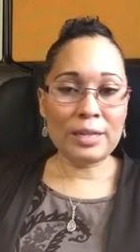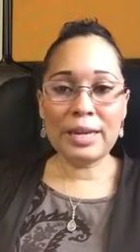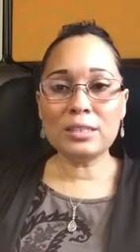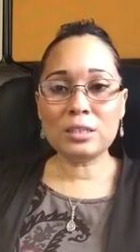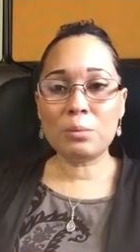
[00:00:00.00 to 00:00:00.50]

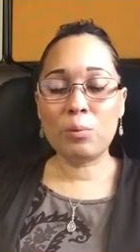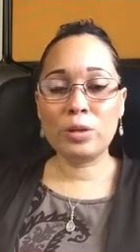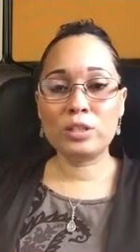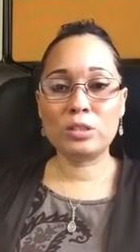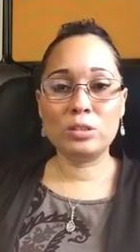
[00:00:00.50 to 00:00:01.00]
getting to the
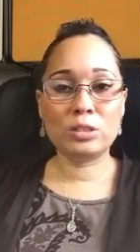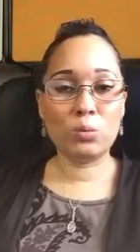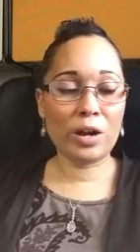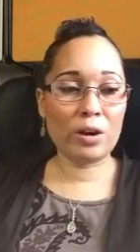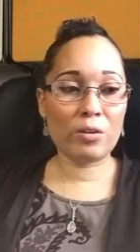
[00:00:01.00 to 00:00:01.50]
point to, to
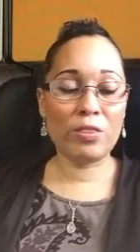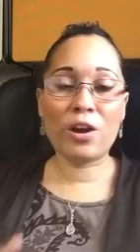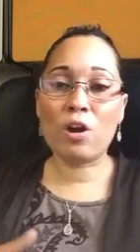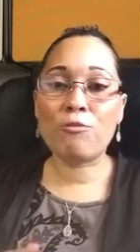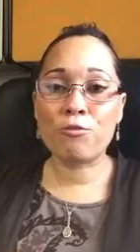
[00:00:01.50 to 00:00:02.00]
where
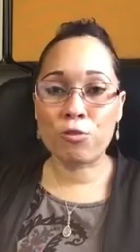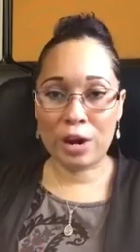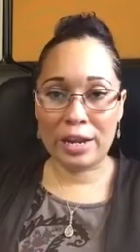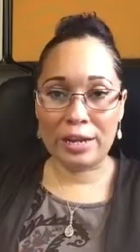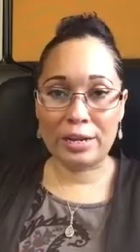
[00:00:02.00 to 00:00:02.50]
they're
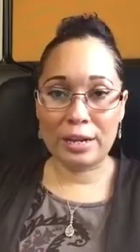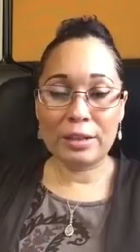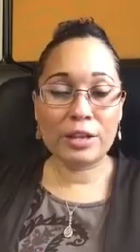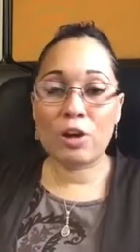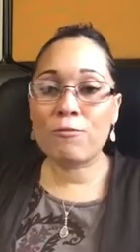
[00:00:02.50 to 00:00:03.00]
afraid
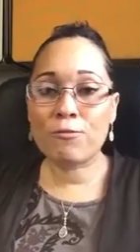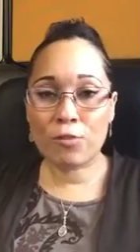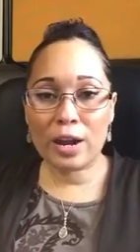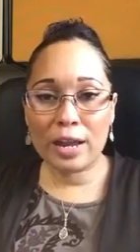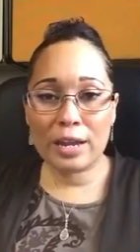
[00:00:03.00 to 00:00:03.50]
they're
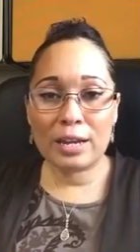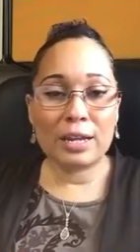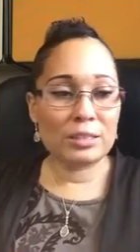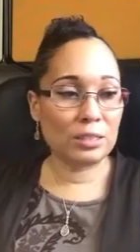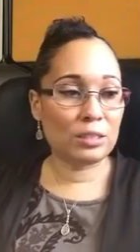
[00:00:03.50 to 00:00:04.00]
afraid
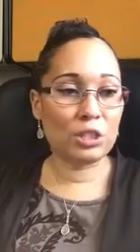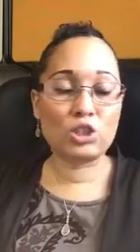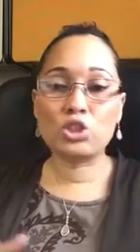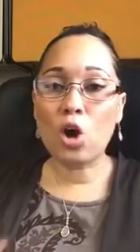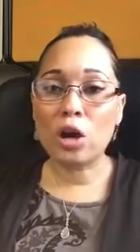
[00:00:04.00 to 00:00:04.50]
to, to
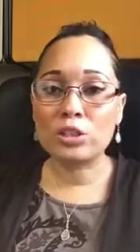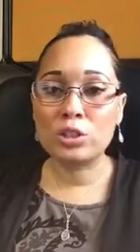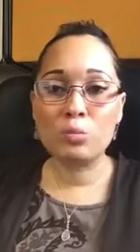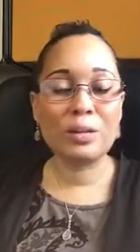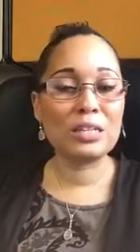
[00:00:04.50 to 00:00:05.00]
talk
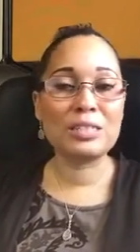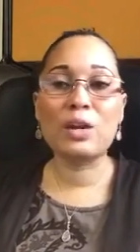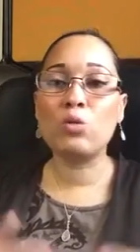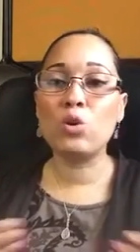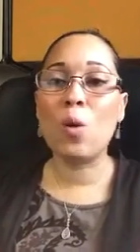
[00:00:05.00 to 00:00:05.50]
to you because
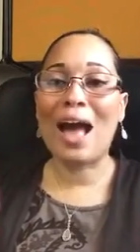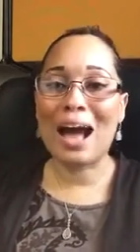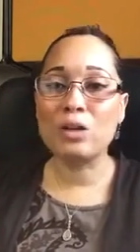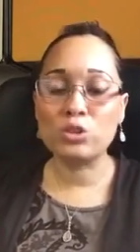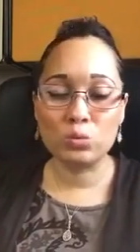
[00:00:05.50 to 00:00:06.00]
they don't know
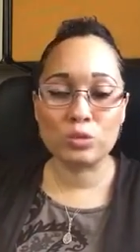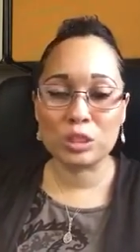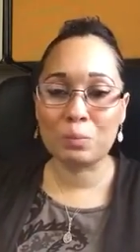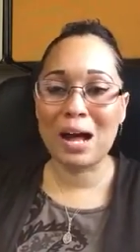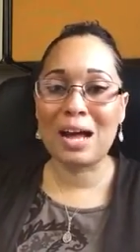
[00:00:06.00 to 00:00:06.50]
how to
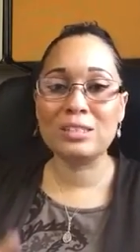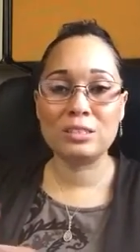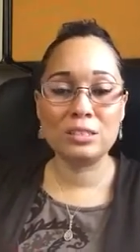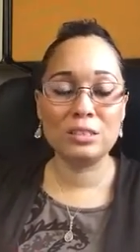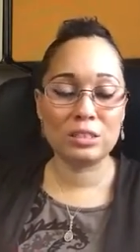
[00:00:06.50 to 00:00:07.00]
respond
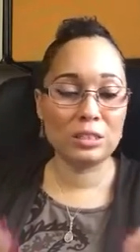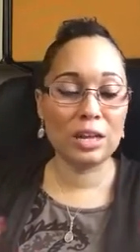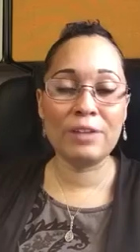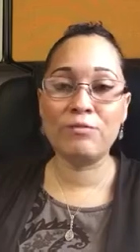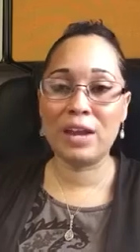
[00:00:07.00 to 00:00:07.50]
to, to
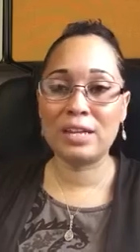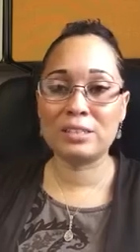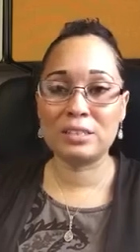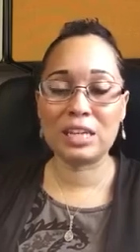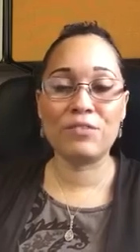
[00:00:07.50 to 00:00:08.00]
your
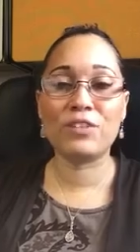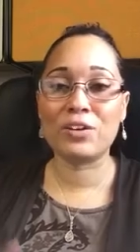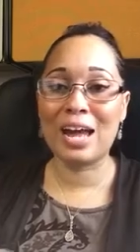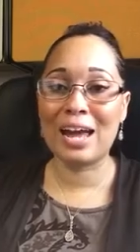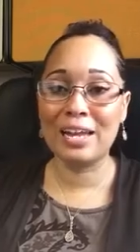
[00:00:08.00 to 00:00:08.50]
advances if
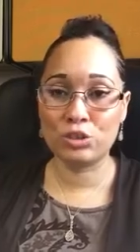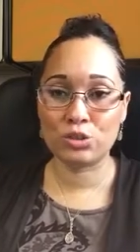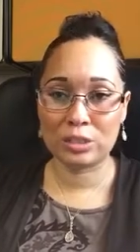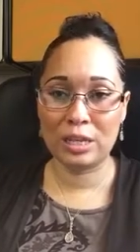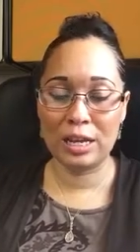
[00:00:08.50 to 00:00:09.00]
they're not
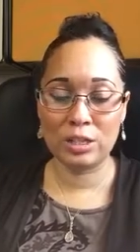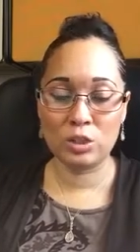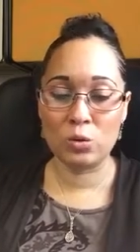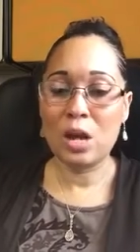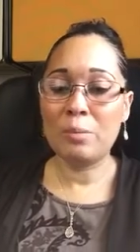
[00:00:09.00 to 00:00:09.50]
interested in
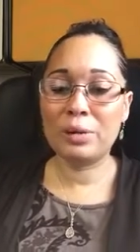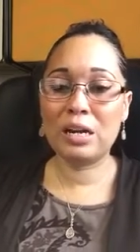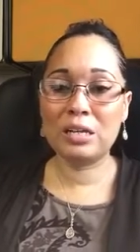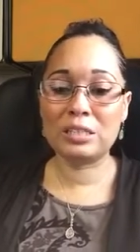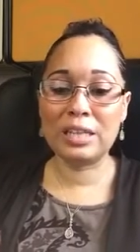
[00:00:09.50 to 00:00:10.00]
you.
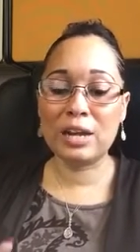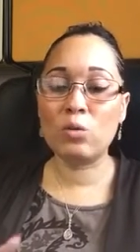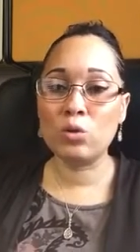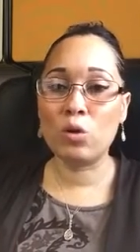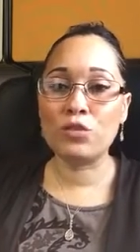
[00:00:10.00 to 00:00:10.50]
Because they
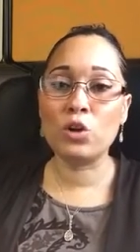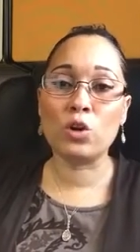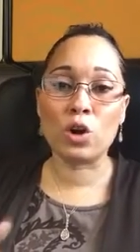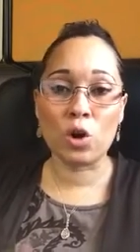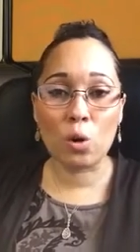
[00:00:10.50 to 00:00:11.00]
don't know if you're
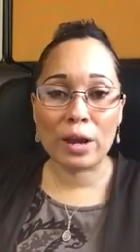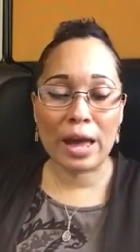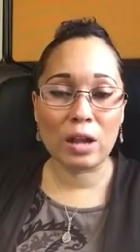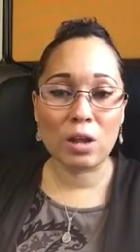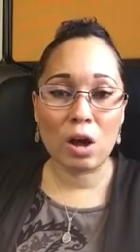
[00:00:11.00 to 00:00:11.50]
going to go to
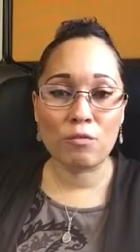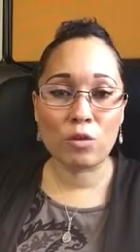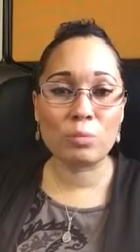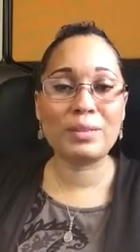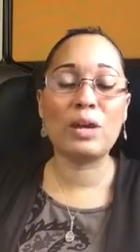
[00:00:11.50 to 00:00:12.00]
hell off
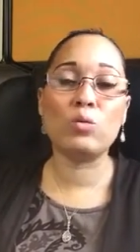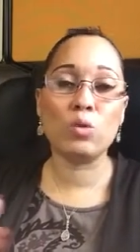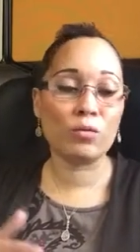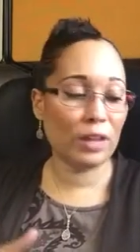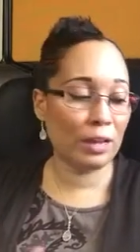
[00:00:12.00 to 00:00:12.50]
on them. They don't know if